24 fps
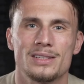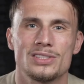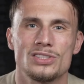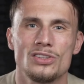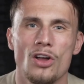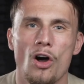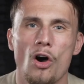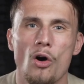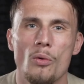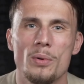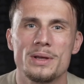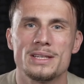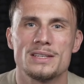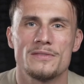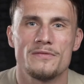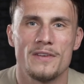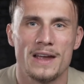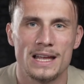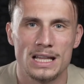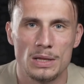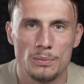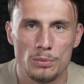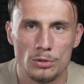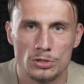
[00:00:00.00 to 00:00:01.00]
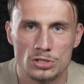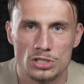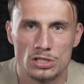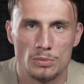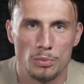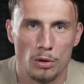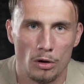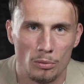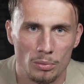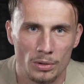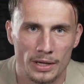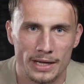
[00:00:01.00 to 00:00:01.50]
it's not always available to the
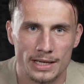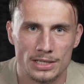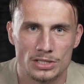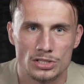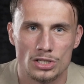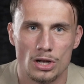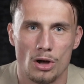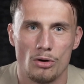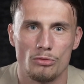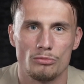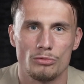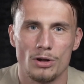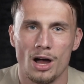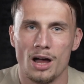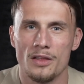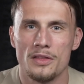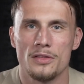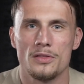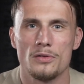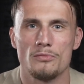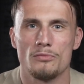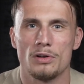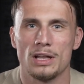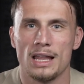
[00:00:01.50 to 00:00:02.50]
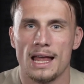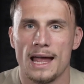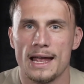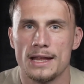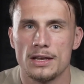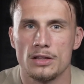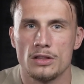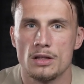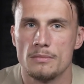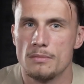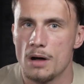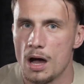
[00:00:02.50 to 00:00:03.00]
public. So rather than
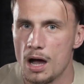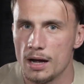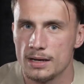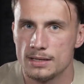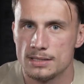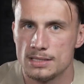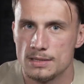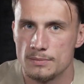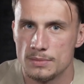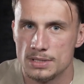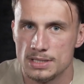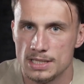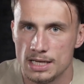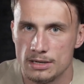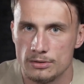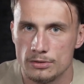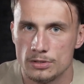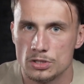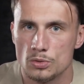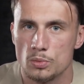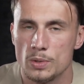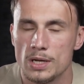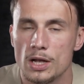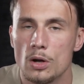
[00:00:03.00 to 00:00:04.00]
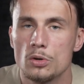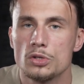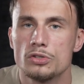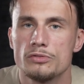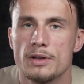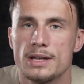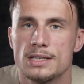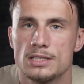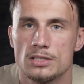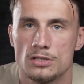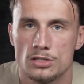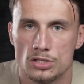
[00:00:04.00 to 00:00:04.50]
relying on the marketing materials, we go
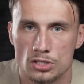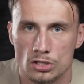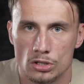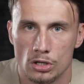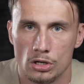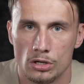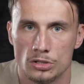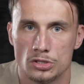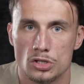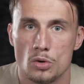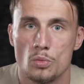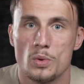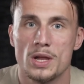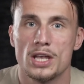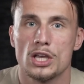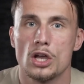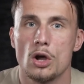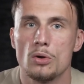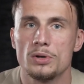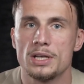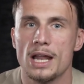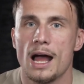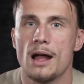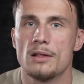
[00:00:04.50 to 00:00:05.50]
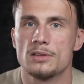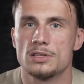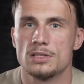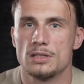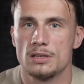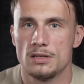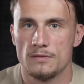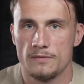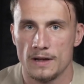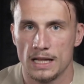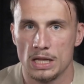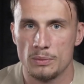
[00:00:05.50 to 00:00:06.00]
straight to the source. We go down to
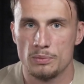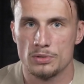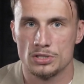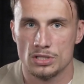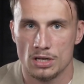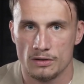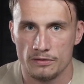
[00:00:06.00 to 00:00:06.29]
the developer's